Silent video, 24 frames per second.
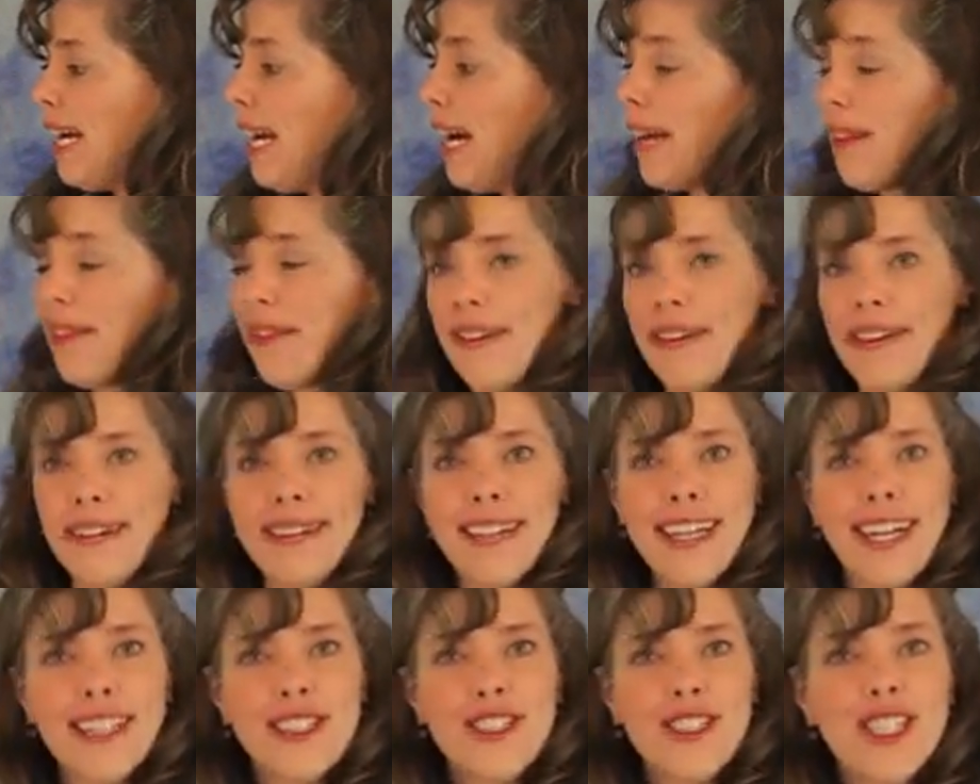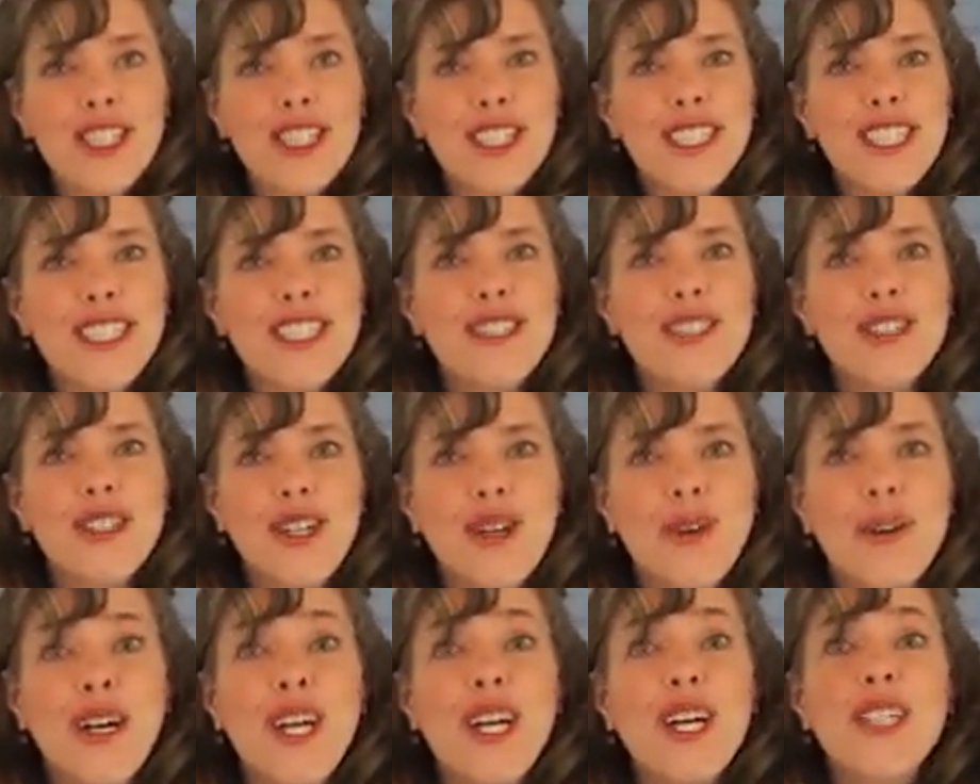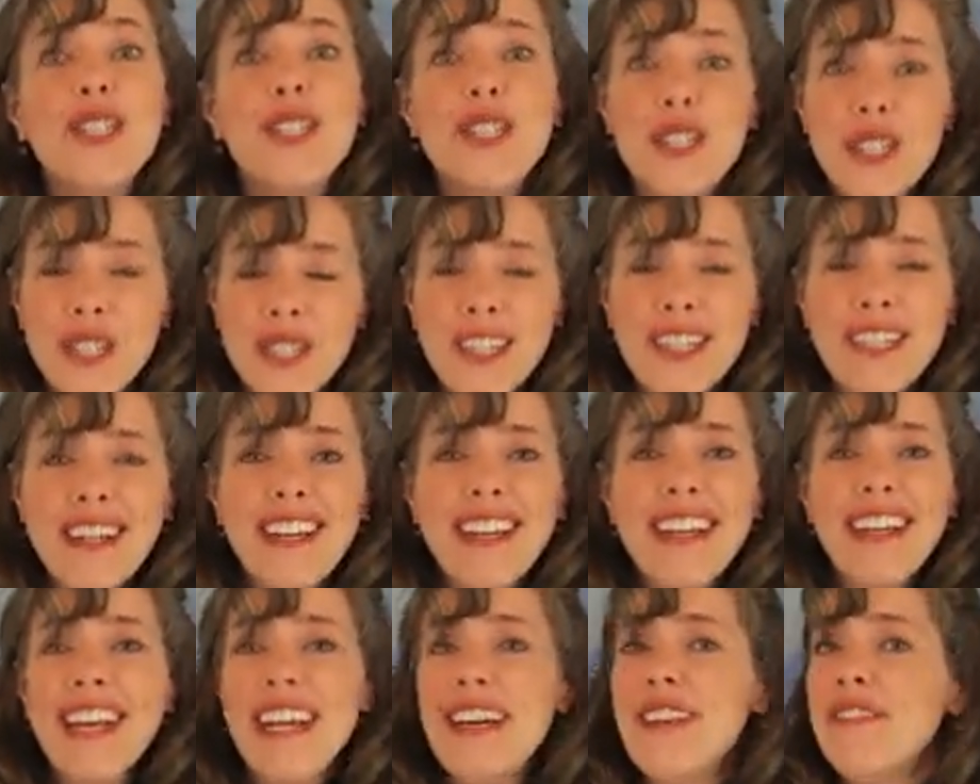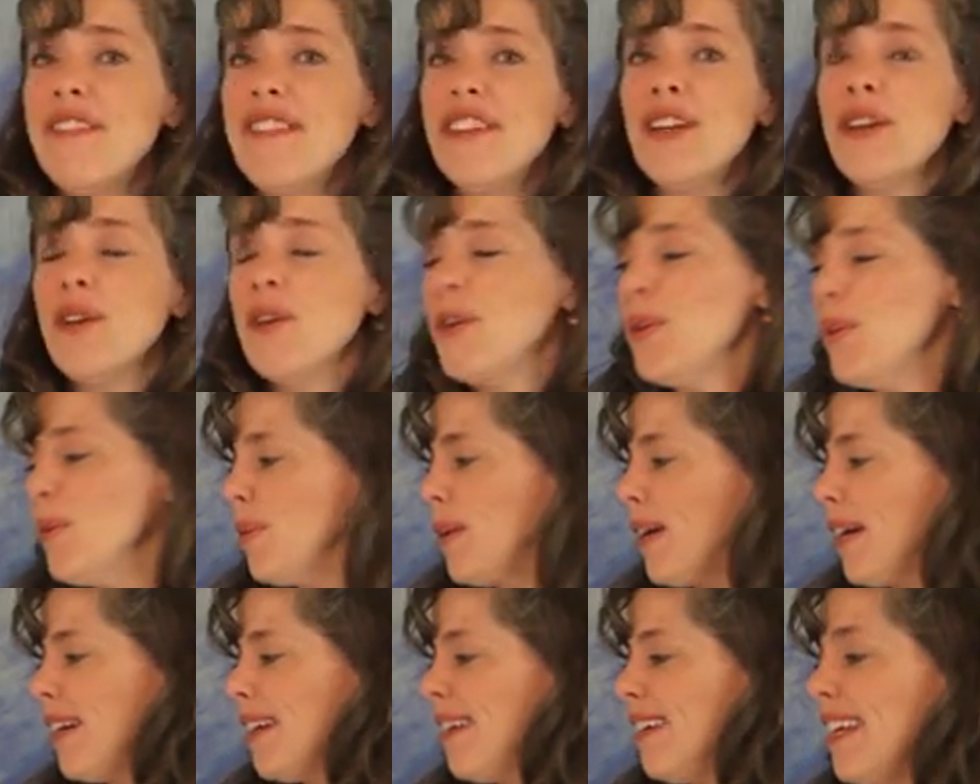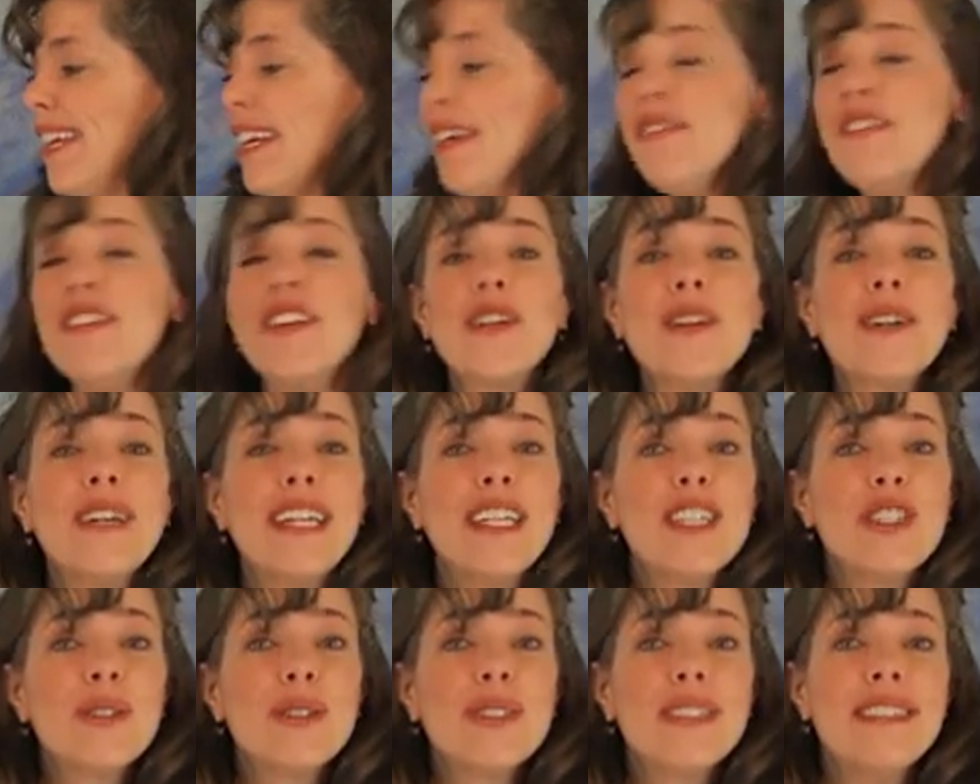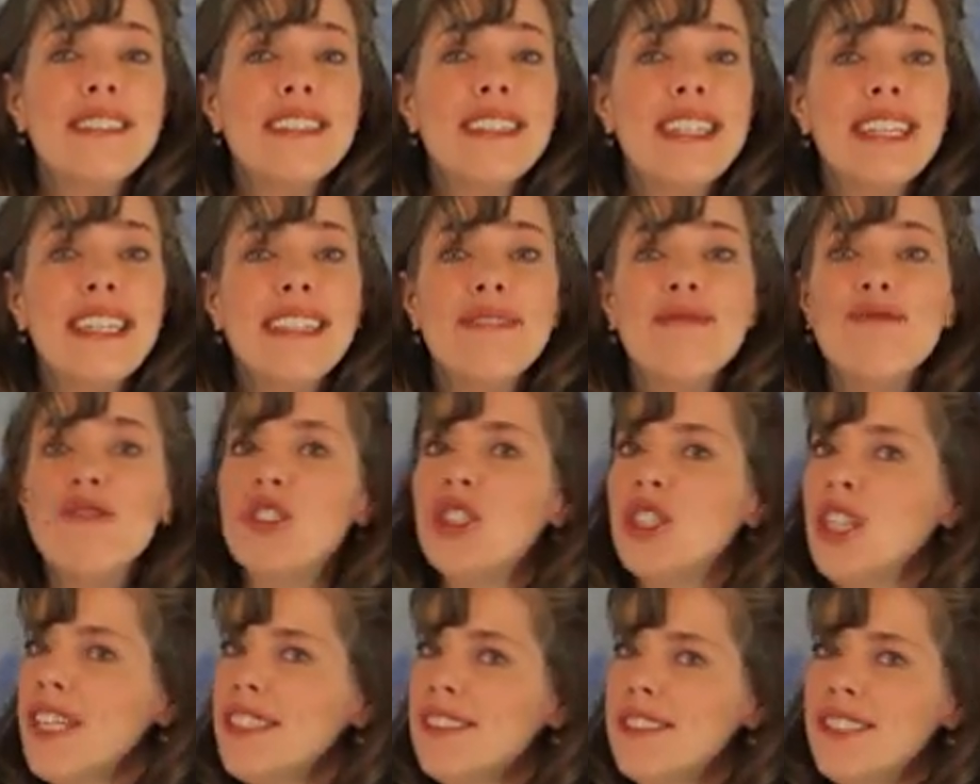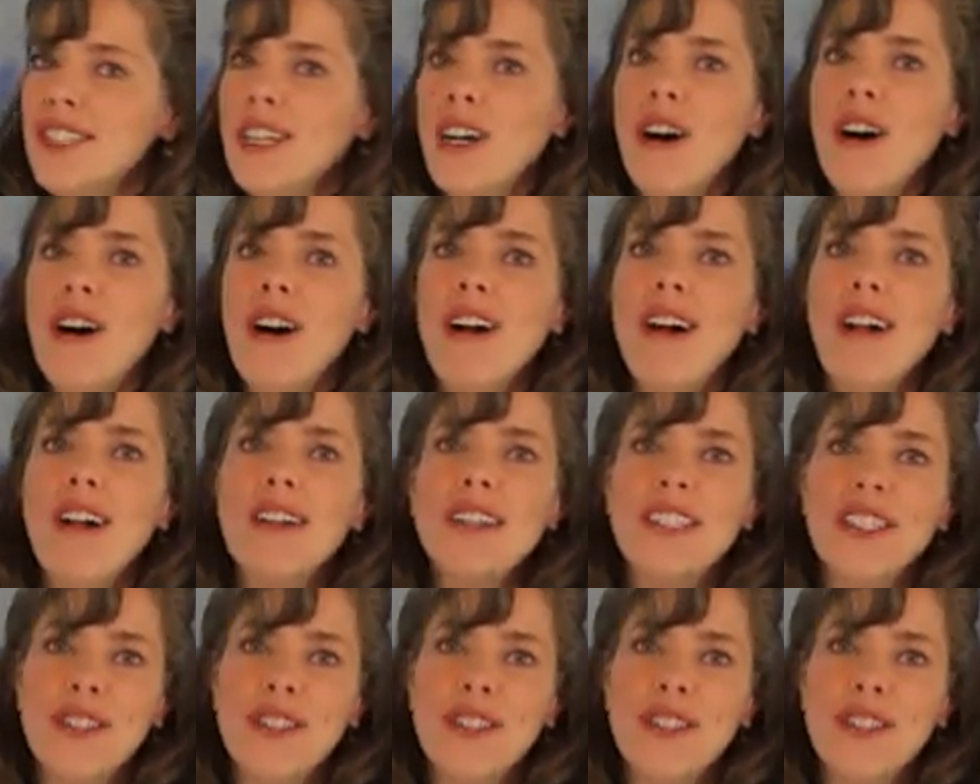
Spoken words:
I think that's good. So certainly if you're interested, just call.